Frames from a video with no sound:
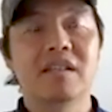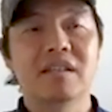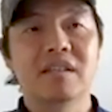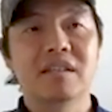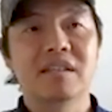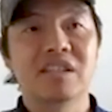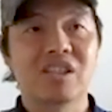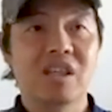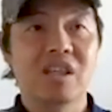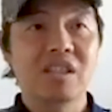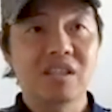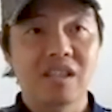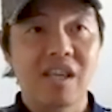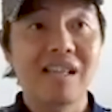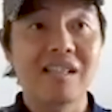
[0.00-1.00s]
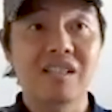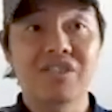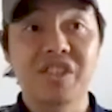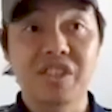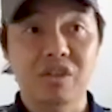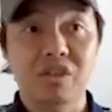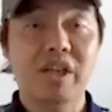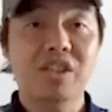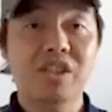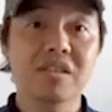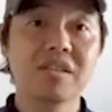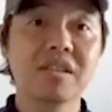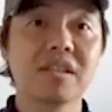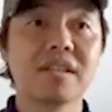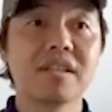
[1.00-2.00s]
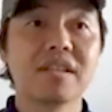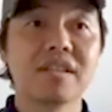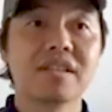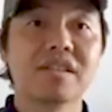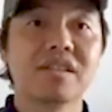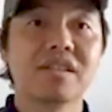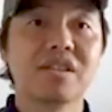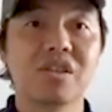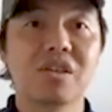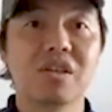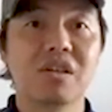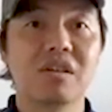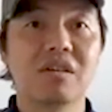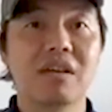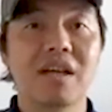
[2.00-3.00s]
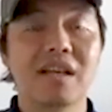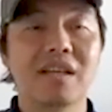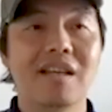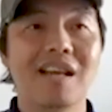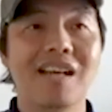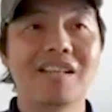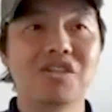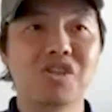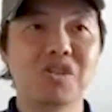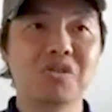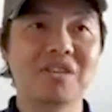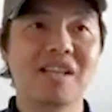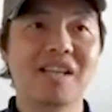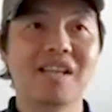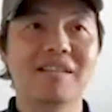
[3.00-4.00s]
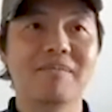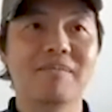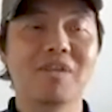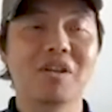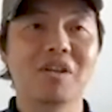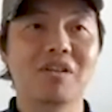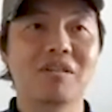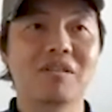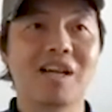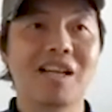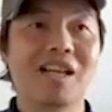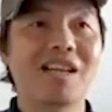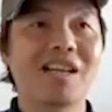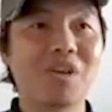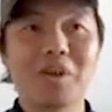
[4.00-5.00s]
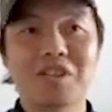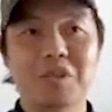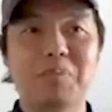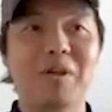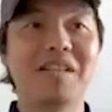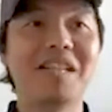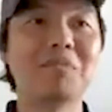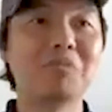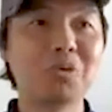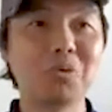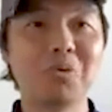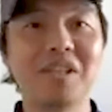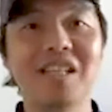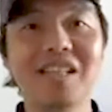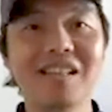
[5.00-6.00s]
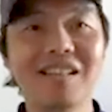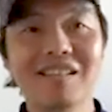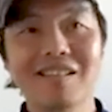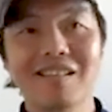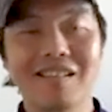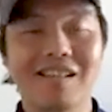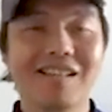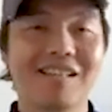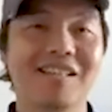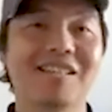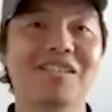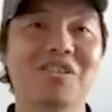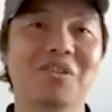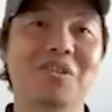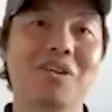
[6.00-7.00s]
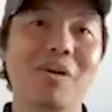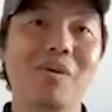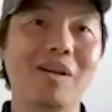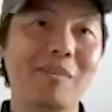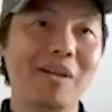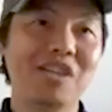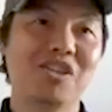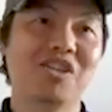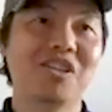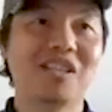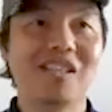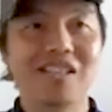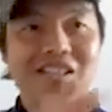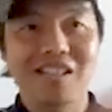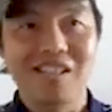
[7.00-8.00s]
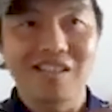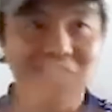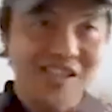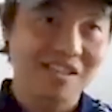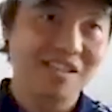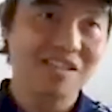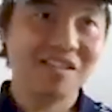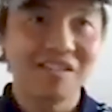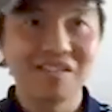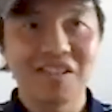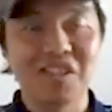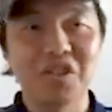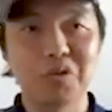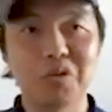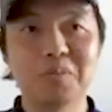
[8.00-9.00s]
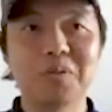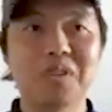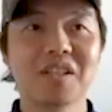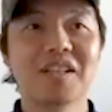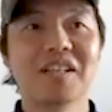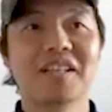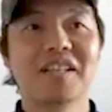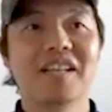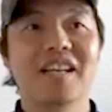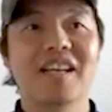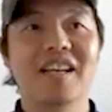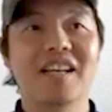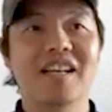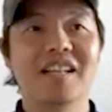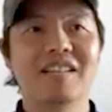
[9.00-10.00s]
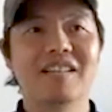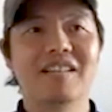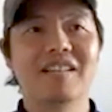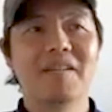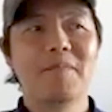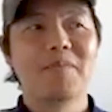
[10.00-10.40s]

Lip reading: a LLC structure. So I had to choose, like, I don't want to spread them too thin. So I want to make sure they're in groups. And